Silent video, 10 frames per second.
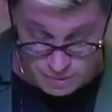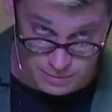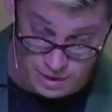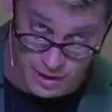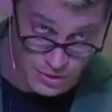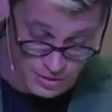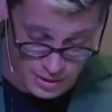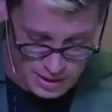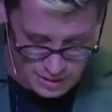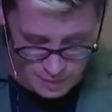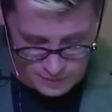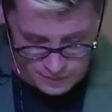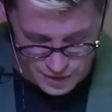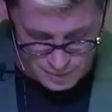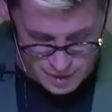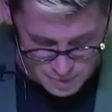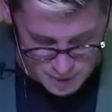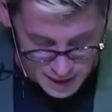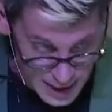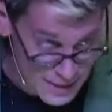Muslim countries that Islam and free speech
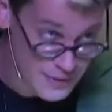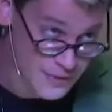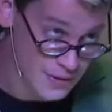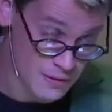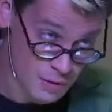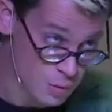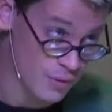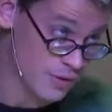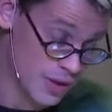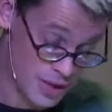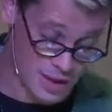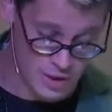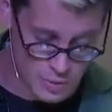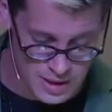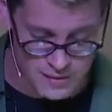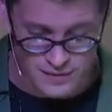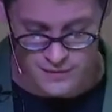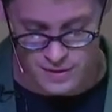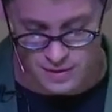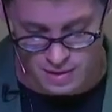butt heads, of course. In a
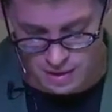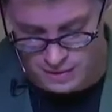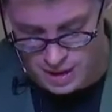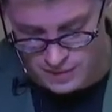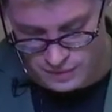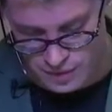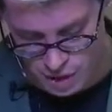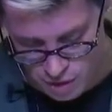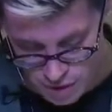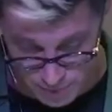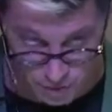2015 Center for Security